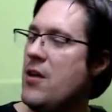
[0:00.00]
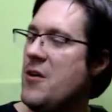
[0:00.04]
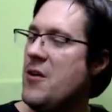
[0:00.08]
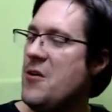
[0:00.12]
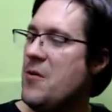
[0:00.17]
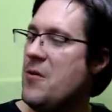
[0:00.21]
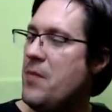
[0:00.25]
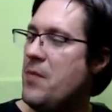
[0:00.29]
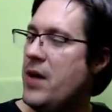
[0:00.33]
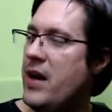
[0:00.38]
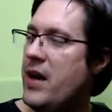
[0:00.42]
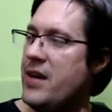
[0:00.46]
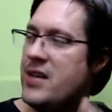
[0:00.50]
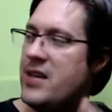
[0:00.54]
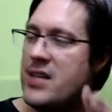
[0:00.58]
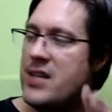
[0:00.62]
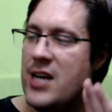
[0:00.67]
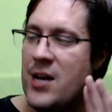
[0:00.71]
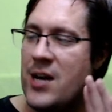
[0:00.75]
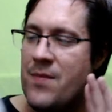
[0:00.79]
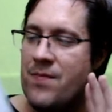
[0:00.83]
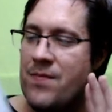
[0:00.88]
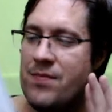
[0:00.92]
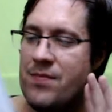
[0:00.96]
But
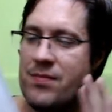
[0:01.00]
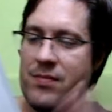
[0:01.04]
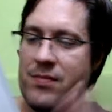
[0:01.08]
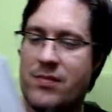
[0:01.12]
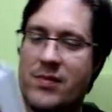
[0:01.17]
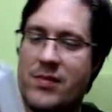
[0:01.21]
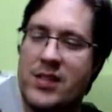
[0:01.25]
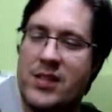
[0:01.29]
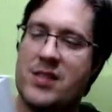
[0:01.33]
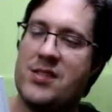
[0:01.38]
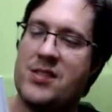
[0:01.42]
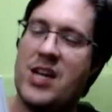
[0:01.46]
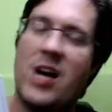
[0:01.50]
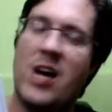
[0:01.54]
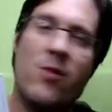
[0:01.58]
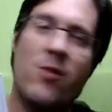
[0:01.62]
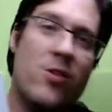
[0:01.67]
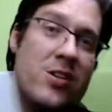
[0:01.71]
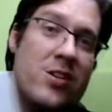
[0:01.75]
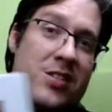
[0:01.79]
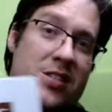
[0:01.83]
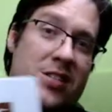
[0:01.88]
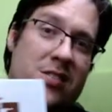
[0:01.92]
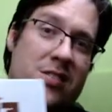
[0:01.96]
Star
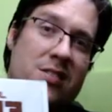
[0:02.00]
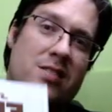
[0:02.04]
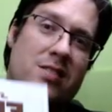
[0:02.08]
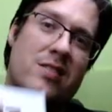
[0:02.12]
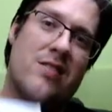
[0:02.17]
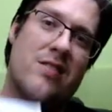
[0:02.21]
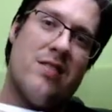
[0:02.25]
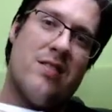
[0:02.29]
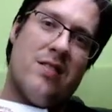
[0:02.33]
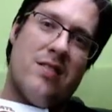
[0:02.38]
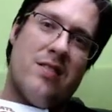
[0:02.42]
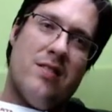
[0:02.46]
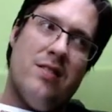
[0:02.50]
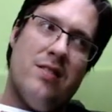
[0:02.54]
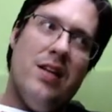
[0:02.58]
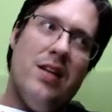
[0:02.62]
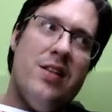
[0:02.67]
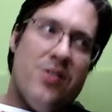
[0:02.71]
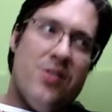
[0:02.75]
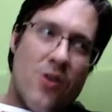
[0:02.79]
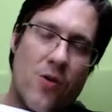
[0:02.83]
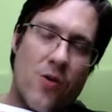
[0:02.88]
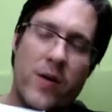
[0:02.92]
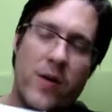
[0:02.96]
Wars,
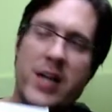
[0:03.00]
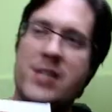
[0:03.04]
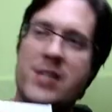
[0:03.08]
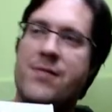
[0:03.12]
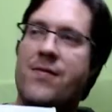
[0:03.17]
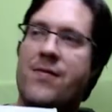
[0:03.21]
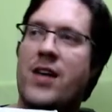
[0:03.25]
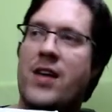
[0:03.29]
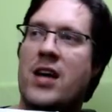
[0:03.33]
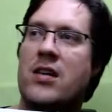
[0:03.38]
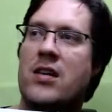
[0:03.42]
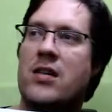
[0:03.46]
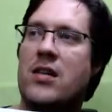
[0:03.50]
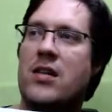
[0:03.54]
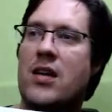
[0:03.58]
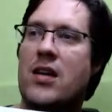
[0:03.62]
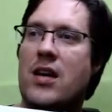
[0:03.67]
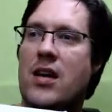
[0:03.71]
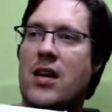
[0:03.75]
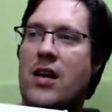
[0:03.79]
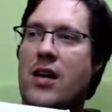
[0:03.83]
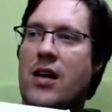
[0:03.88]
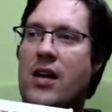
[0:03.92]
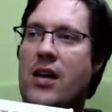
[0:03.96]
it's always fun.
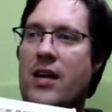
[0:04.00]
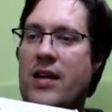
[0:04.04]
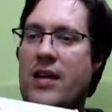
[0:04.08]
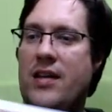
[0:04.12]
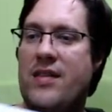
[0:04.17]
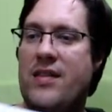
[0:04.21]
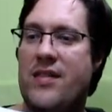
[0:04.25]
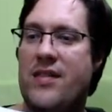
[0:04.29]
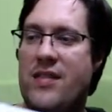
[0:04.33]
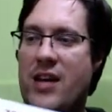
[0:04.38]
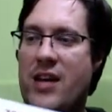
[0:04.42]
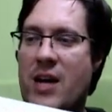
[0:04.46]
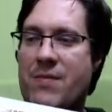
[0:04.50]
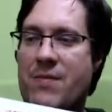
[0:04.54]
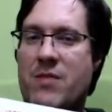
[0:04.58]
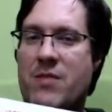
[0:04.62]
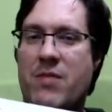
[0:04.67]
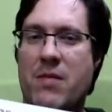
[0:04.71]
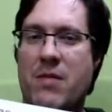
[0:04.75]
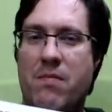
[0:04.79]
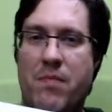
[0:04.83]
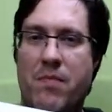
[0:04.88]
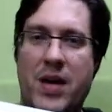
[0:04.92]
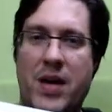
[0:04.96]
It's set up to be
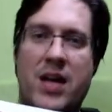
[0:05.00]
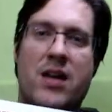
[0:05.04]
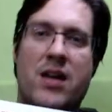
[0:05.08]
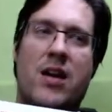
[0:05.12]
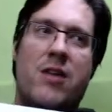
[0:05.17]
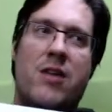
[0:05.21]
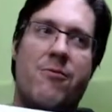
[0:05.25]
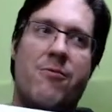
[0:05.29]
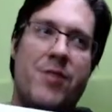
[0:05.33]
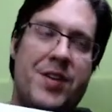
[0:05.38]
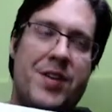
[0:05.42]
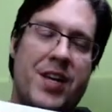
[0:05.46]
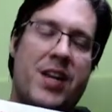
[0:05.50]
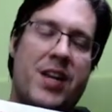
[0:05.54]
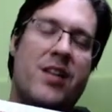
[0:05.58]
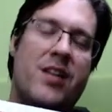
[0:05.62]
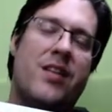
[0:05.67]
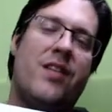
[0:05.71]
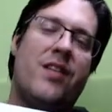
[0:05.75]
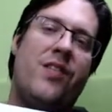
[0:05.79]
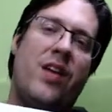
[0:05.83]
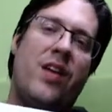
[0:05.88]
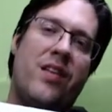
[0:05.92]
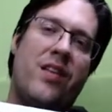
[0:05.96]
big and
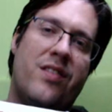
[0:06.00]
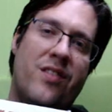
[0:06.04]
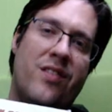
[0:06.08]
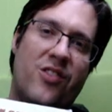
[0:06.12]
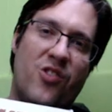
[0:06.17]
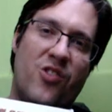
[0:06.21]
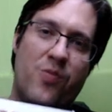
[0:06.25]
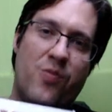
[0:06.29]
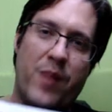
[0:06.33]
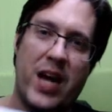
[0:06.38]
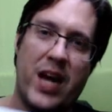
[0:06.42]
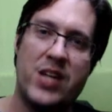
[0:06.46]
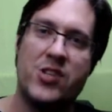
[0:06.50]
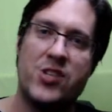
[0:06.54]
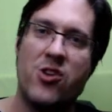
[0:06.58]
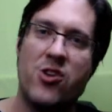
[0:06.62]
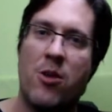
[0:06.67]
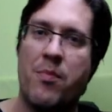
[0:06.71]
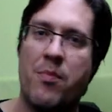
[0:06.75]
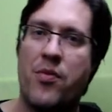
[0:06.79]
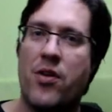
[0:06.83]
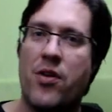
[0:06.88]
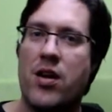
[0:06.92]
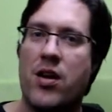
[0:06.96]
ridiculous. It's a space
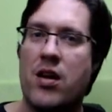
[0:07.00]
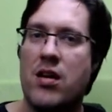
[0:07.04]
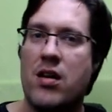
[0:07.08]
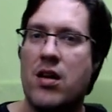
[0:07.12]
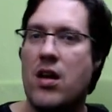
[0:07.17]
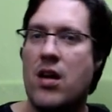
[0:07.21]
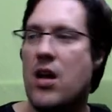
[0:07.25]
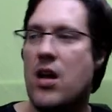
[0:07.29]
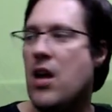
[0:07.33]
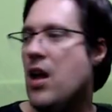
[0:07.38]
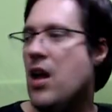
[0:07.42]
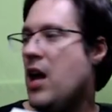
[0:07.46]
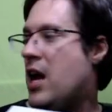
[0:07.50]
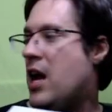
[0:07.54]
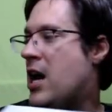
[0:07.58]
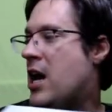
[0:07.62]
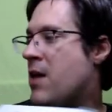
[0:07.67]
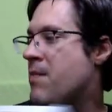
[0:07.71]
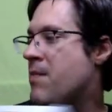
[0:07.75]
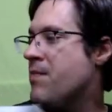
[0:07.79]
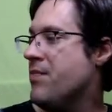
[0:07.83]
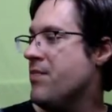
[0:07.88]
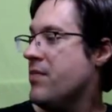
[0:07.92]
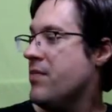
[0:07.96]
opera.
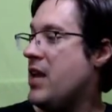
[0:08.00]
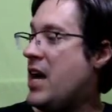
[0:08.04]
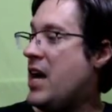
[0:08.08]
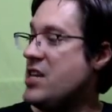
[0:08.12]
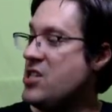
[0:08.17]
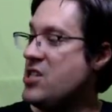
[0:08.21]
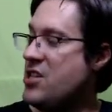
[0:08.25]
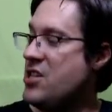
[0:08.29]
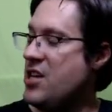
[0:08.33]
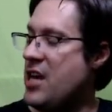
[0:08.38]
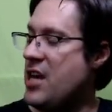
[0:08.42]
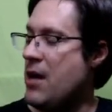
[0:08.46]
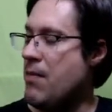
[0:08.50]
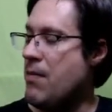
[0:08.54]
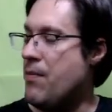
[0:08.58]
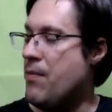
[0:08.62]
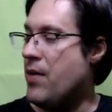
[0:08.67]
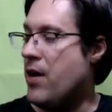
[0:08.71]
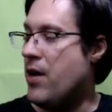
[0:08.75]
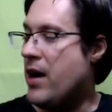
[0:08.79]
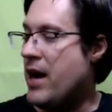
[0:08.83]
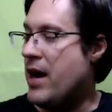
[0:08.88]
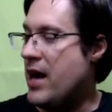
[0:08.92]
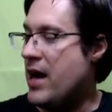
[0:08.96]
Edge of the
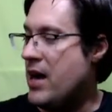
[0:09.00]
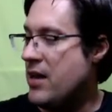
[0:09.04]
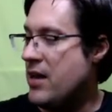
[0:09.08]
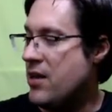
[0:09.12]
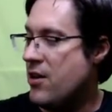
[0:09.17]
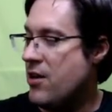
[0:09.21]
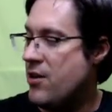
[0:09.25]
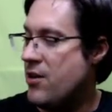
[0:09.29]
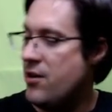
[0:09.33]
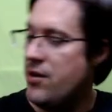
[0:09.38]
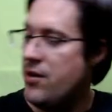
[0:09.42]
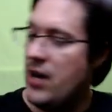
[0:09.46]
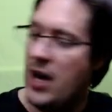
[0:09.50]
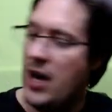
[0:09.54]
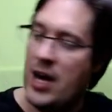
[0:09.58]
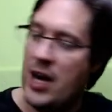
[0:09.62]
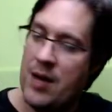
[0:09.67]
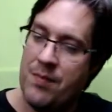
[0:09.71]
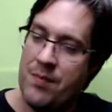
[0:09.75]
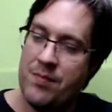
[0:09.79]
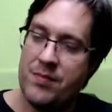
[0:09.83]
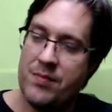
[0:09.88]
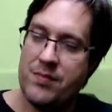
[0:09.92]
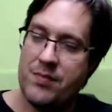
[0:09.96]
Empire,
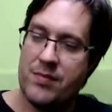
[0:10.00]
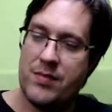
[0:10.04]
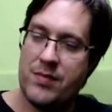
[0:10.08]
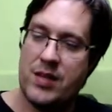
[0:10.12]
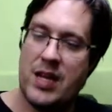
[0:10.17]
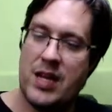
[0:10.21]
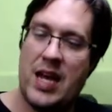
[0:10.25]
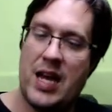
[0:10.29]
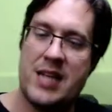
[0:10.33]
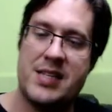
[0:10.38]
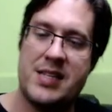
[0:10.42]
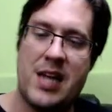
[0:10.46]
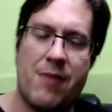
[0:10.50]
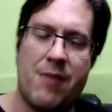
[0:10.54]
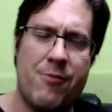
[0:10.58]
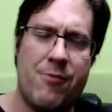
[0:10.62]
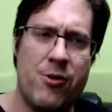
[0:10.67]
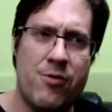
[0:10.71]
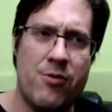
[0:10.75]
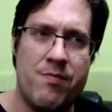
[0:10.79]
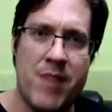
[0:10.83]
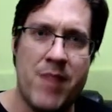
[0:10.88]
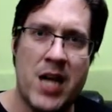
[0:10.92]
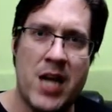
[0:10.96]
though, has that real
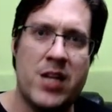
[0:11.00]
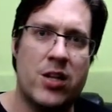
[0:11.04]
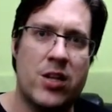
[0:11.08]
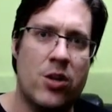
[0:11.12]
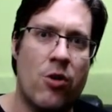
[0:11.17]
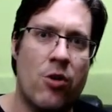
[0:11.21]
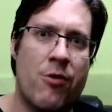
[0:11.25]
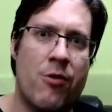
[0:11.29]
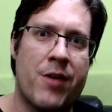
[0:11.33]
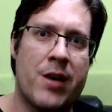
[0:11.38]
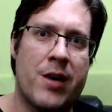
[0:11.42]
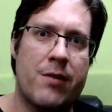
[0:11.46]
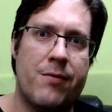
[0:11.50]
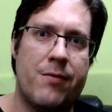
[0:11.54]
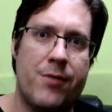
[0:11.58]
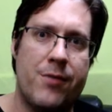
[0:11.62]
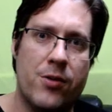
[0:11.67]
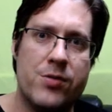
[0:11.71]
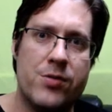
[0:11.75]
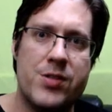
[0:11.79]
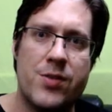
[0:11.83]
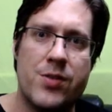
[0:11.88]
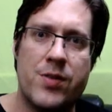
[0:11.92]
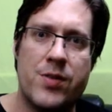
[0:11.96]
Mandalorian feel
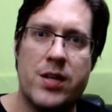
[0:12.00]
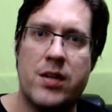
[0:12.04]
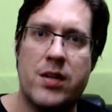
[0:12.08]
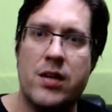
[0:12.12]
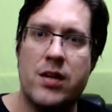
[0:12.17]
to it.